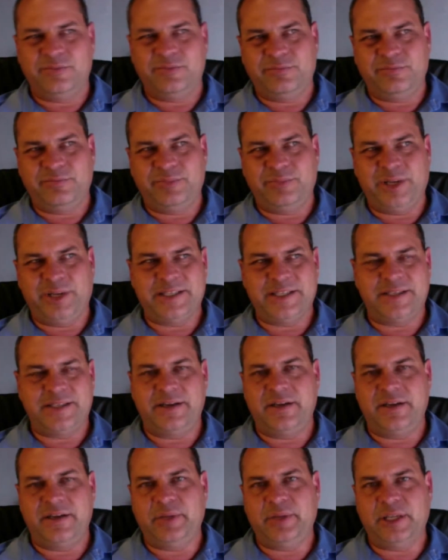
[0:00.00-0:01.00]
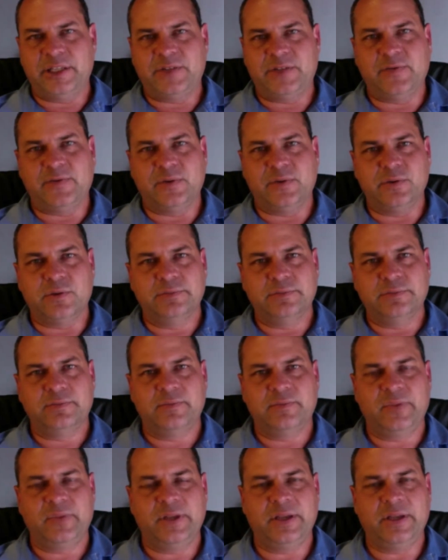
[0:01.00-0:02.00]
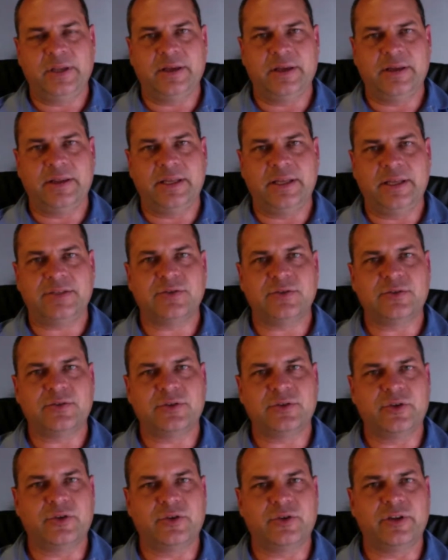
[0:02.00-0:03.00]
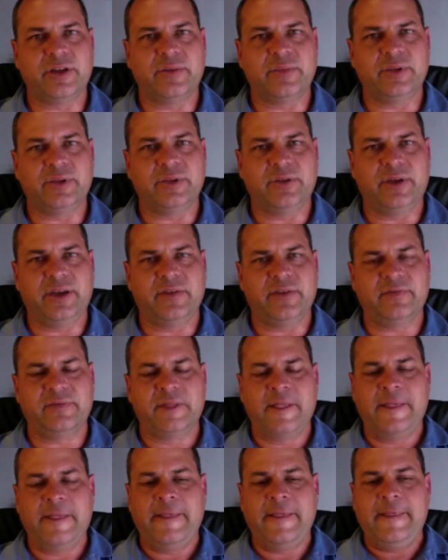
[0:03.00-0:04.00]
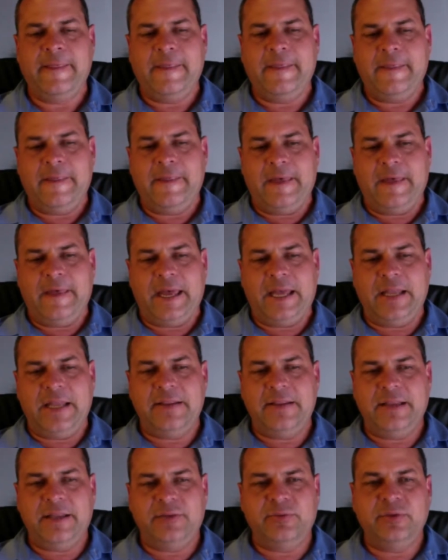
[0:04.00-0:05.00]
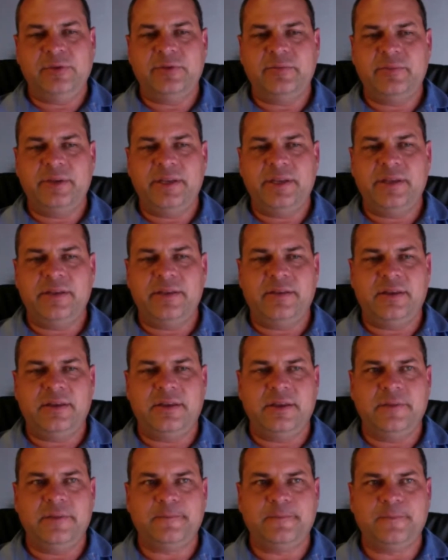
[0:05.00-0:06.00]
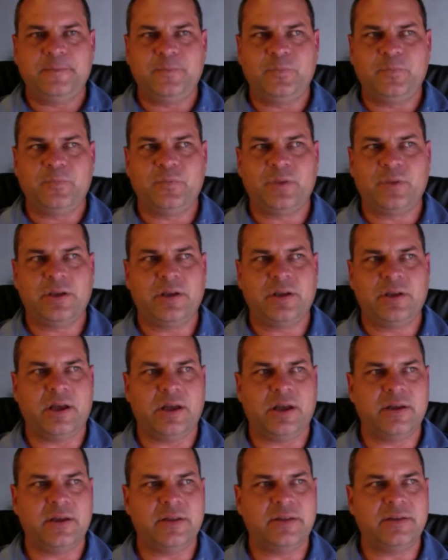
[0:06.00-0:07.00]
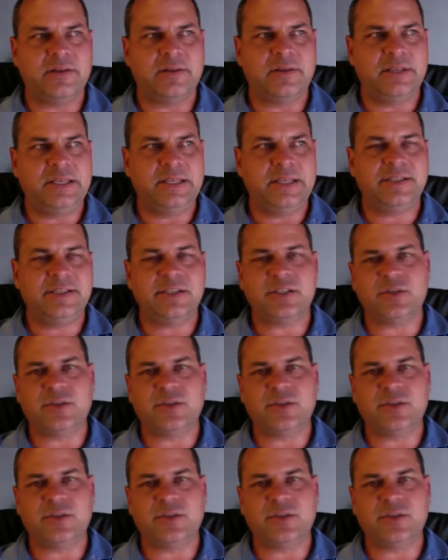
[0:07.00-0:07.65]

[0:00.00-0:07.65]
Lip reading: plus 3, plus 4. That's also a good number to have. And that would be the easiest